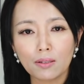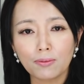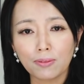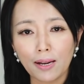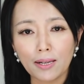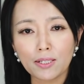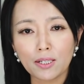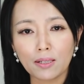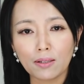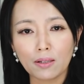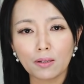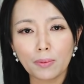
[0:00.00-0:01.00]
Floods in
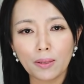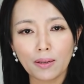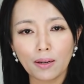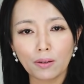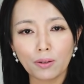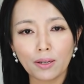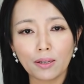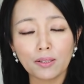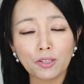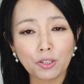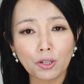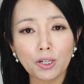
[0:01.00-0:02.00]
the urban area are
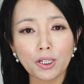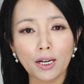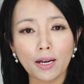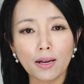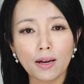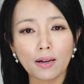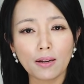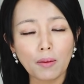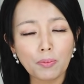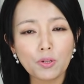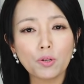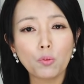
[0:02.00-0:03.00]
surging, and
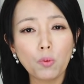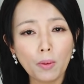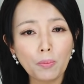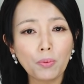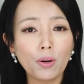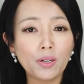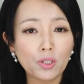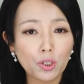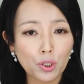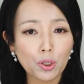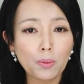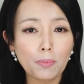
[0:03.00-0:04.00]
up to
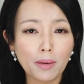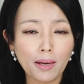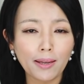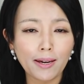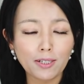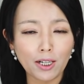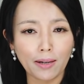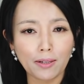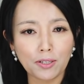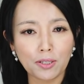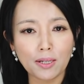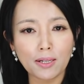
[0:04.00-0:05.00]
1.2 million
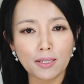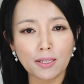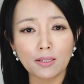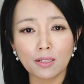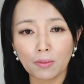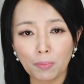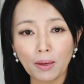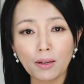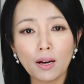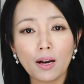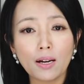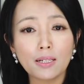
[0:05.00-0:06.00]
Chinese citizens have been
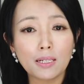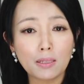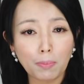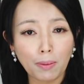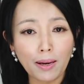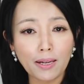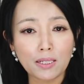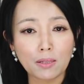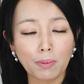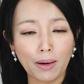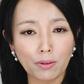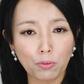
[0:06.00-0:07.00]
displaced
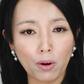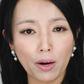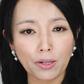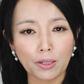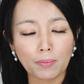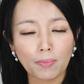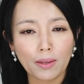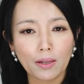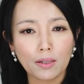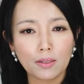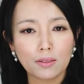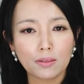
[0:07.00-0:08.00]
by the water.
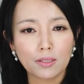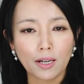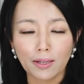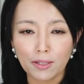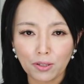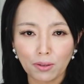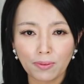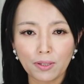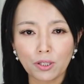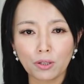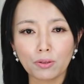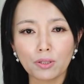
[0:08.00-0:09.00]
Chinese
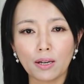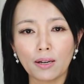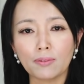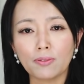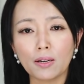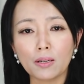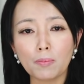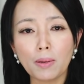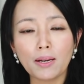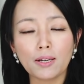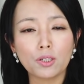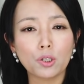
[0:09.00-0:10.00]
officials have
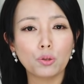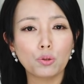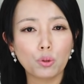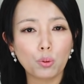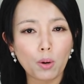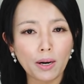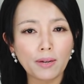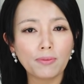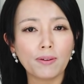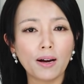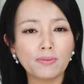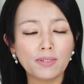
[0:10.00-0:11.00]
admitted to
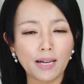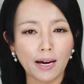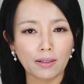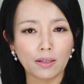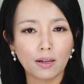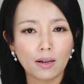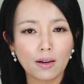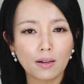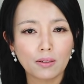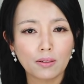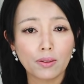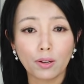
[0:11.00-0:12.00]
25 deaths,
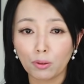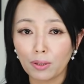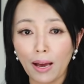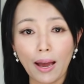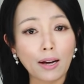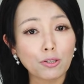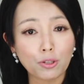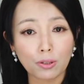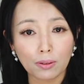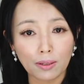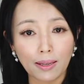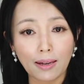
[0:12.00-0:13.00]
though the
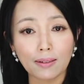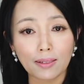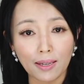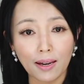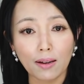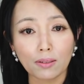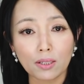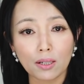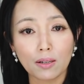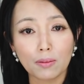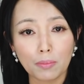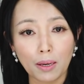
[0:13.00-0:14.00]
actual count
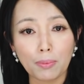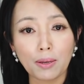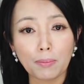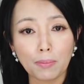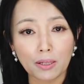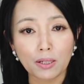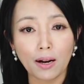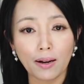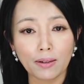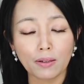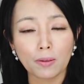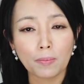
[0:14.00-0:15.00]
may be much
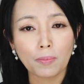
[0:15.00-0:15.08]
higher.